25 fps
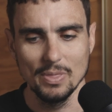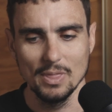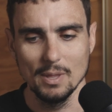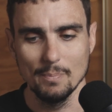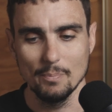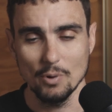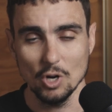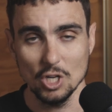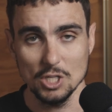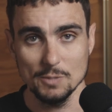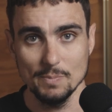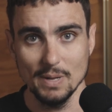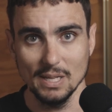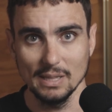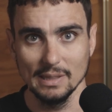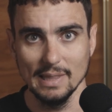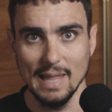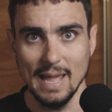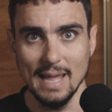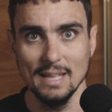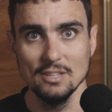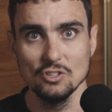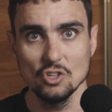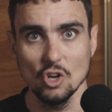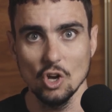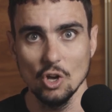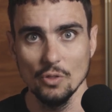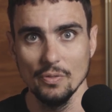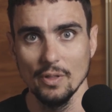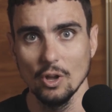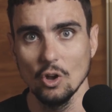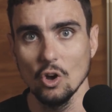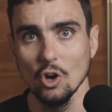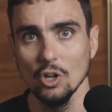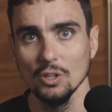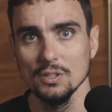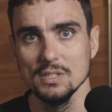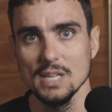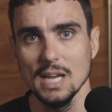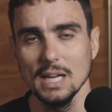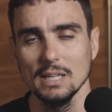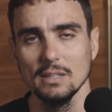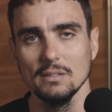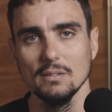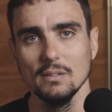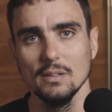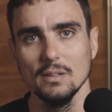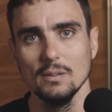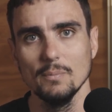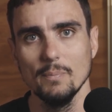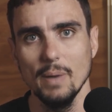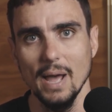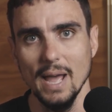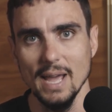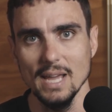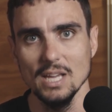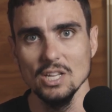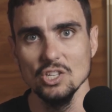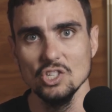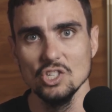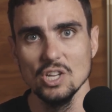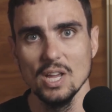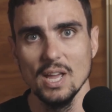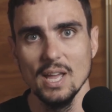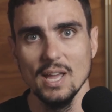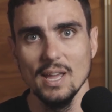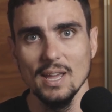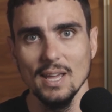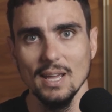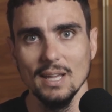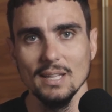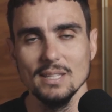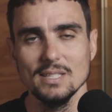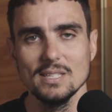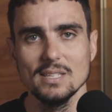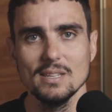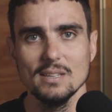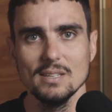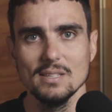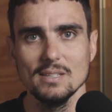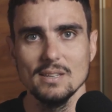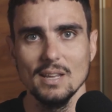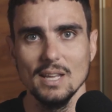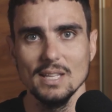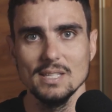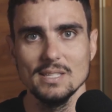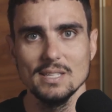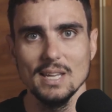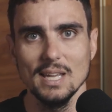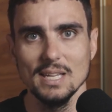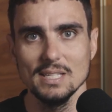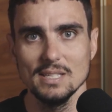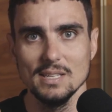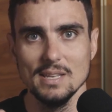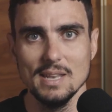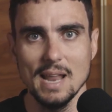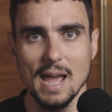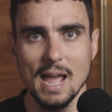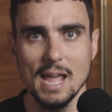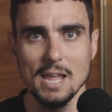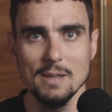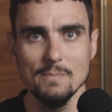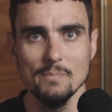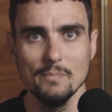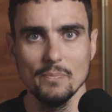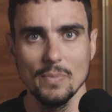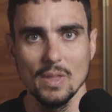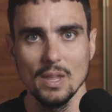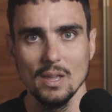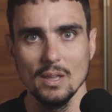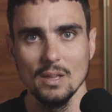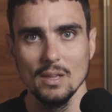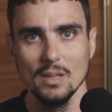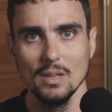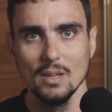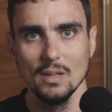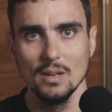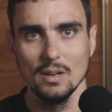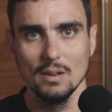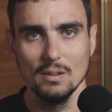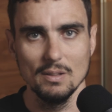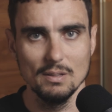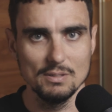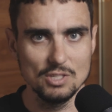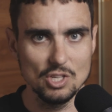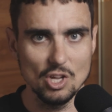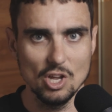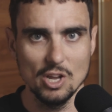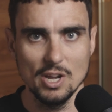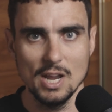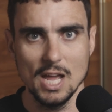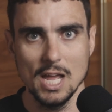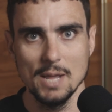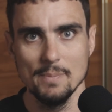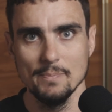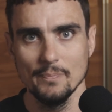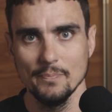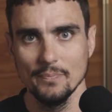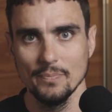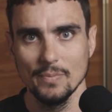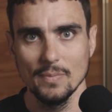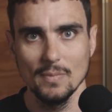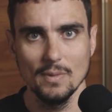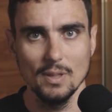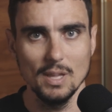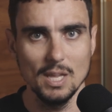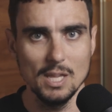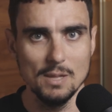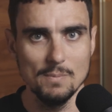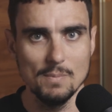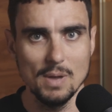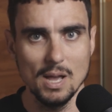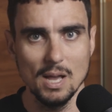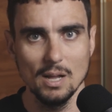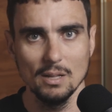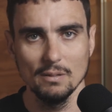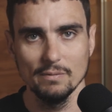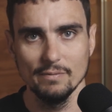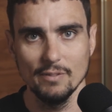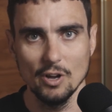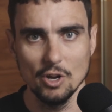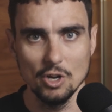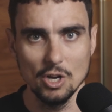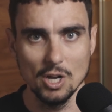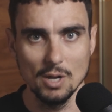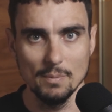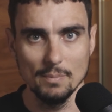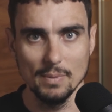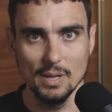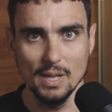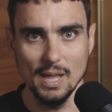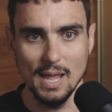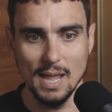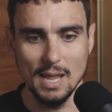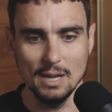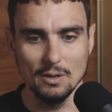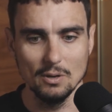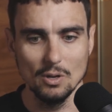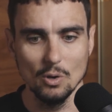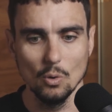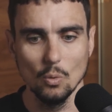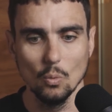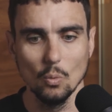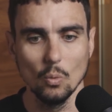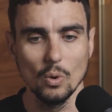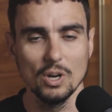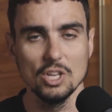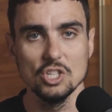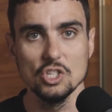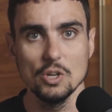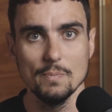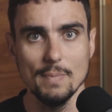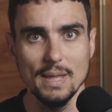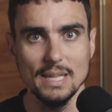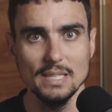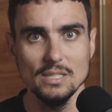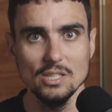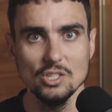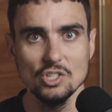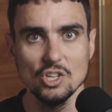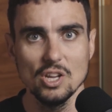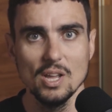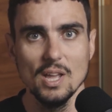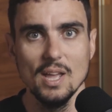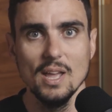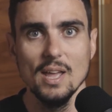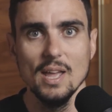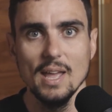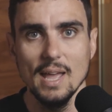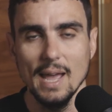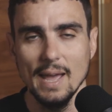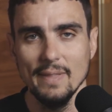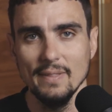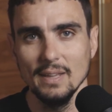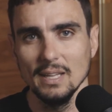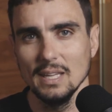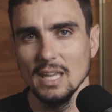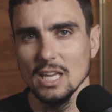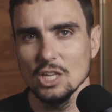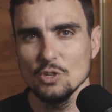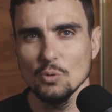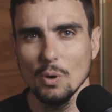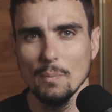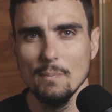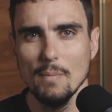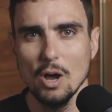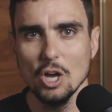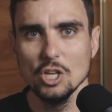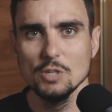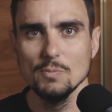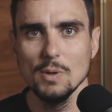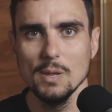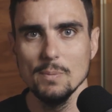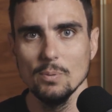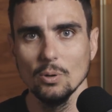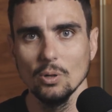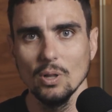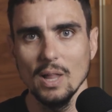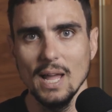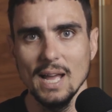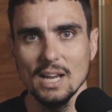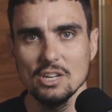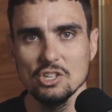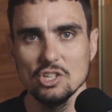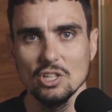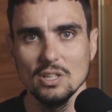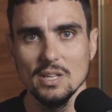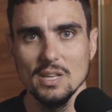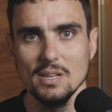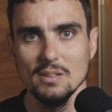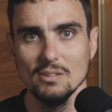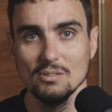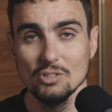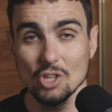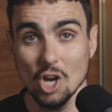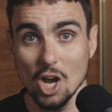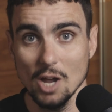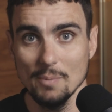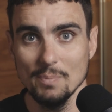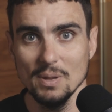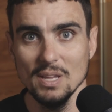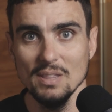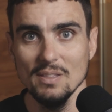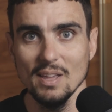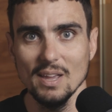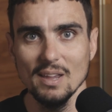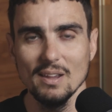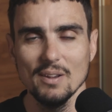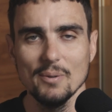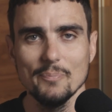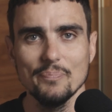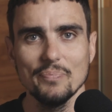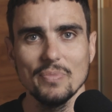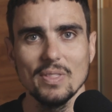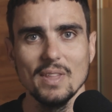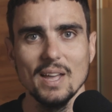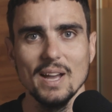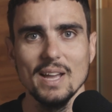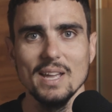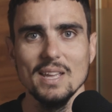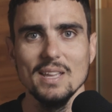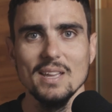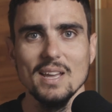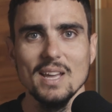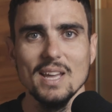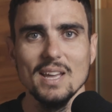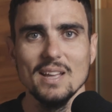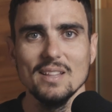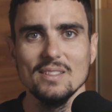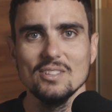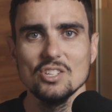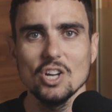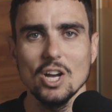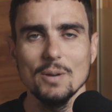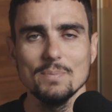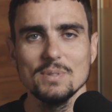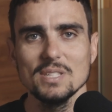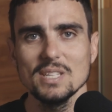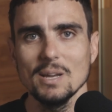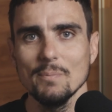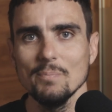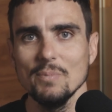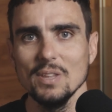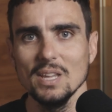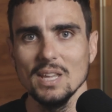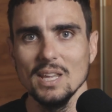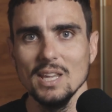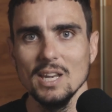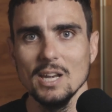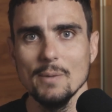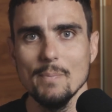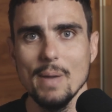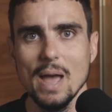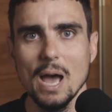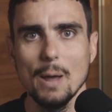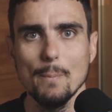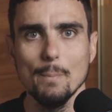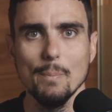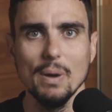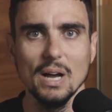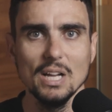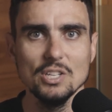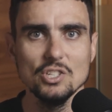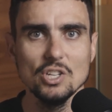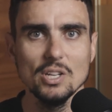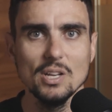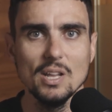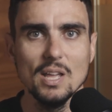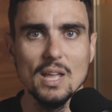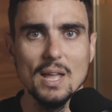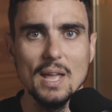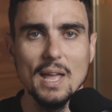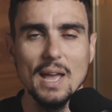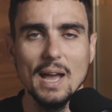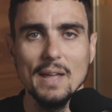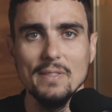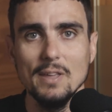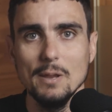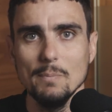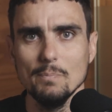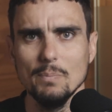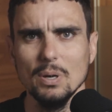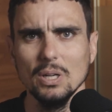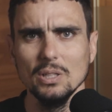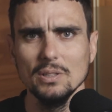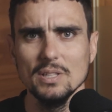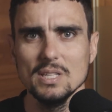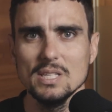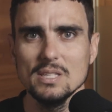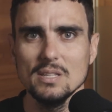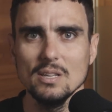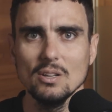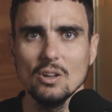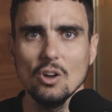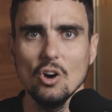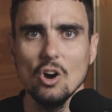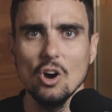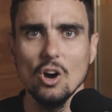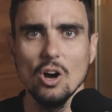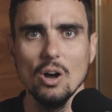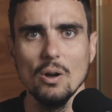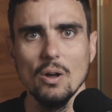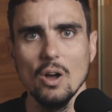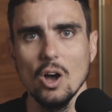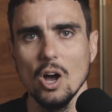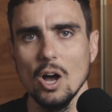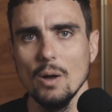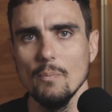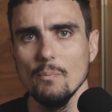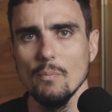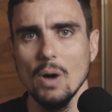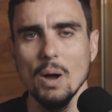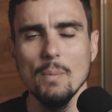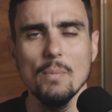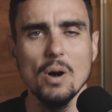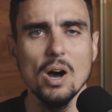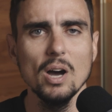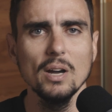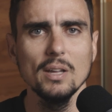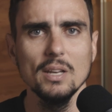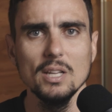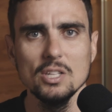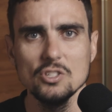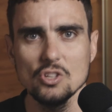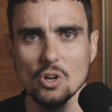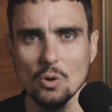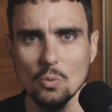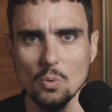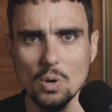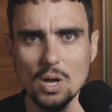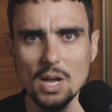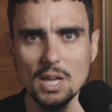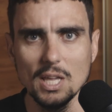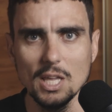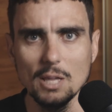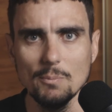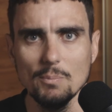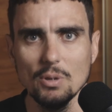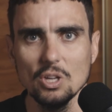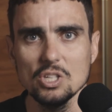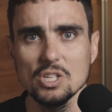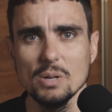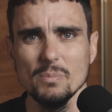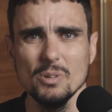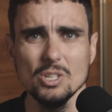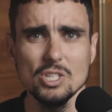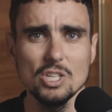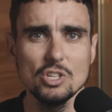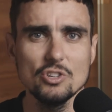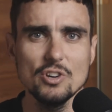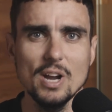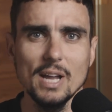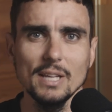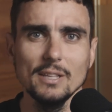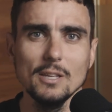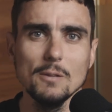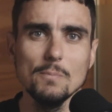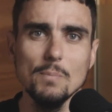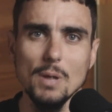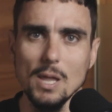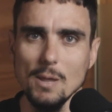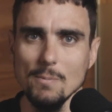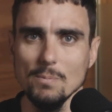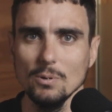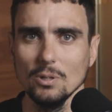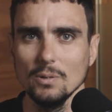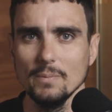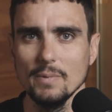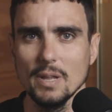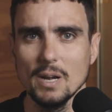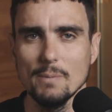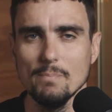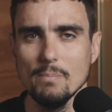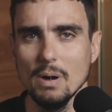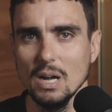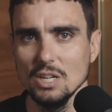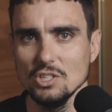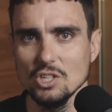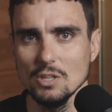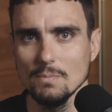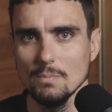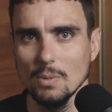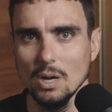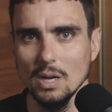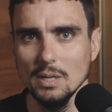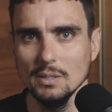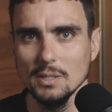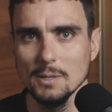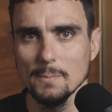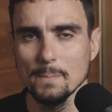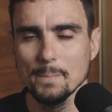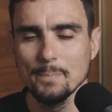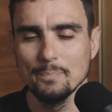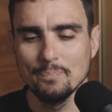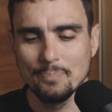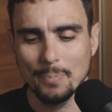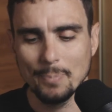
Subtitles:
the prospect lands on the contact page, it says name, surname, email, phone number, and what is your message. And then guess what most people actually type in there? They type something in about budget. And then builders think, oh, my marketing's not working because I'm just attracting people that are budget minded.